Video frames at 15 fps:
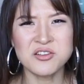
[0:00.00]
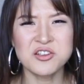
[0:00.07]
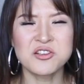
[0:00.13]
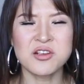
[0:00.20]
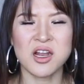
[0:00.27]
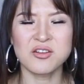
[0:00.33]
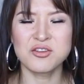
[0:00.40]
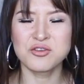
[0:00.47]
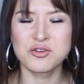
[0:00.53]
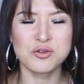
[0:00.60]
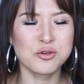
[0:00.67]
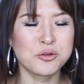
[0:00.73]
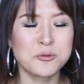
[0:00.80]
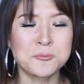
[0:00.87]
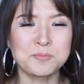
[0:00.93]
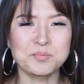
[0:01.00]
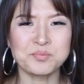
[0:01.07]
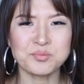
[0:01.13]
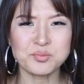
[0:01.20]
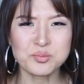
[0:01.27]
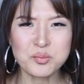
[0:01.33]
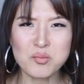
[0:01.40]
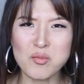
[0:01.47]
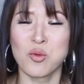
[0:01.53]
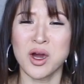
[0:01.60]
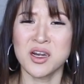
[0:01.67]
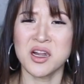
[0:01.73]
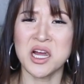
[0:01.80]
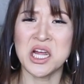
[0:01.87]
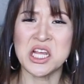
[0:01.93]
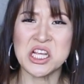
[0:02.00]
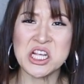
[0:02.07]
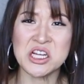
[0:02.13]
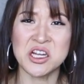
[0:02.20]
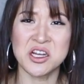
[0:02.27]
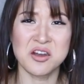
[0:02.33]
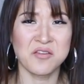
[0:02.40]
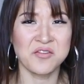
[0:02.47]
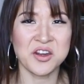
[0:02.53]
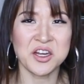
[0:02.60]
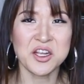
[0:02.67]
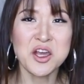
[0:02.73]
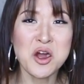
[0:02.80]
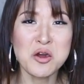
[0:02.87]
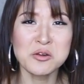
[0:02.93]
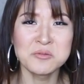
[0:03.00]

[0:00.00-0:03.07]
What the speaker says: decided to do what I eat in a video?